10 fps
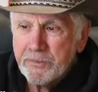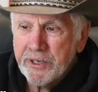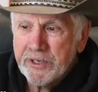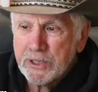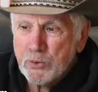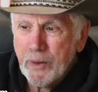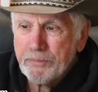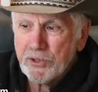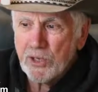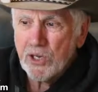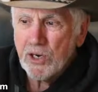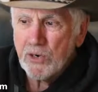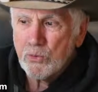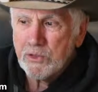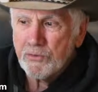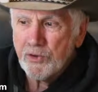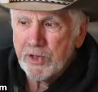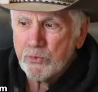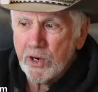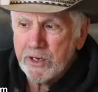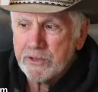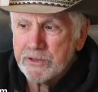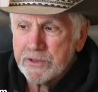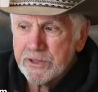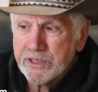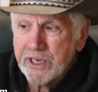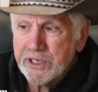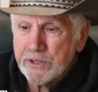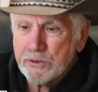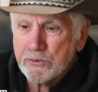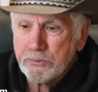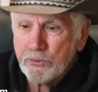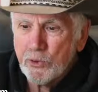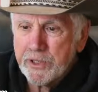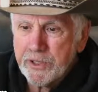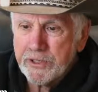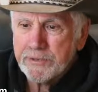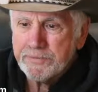being swept along with the floodwaters, 9 News reported.